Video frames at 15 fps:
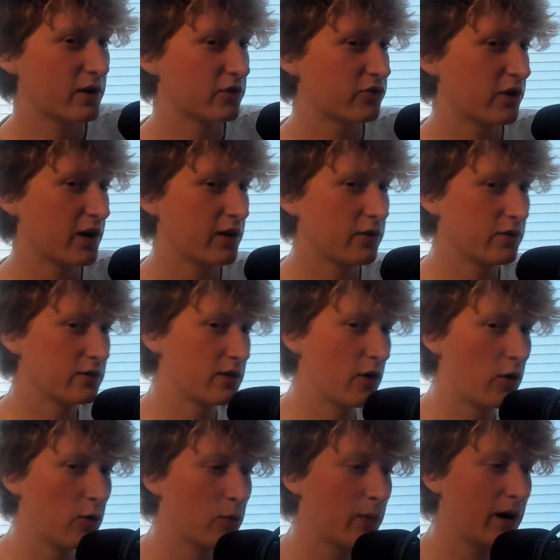try doing
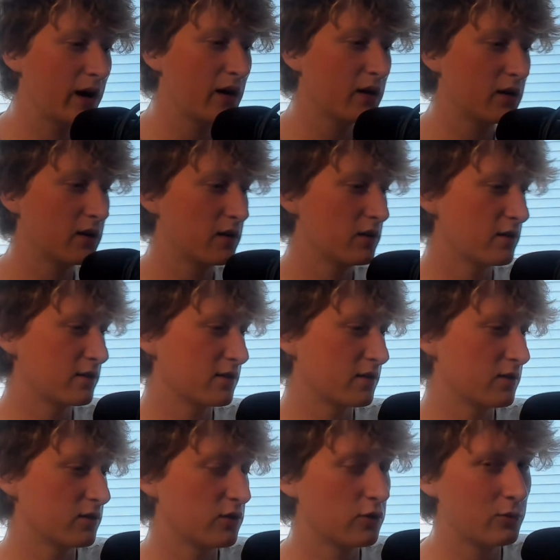OMAD or
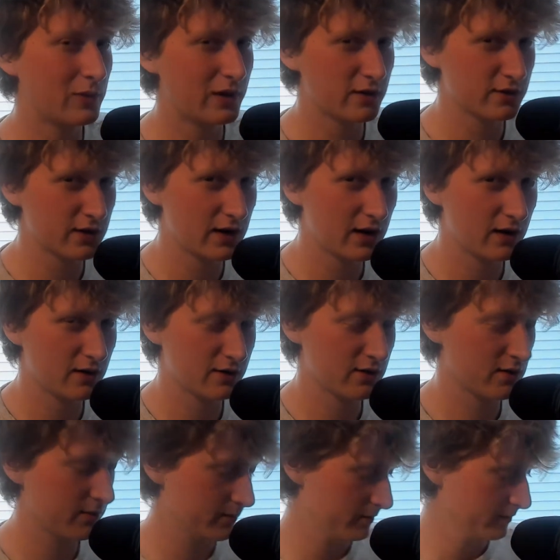2 meals a day or
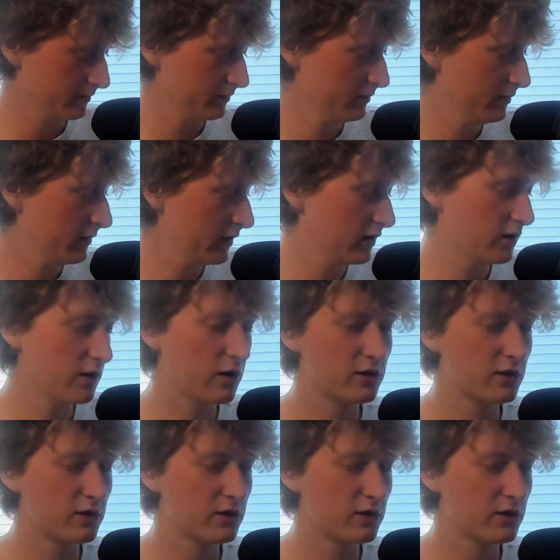something.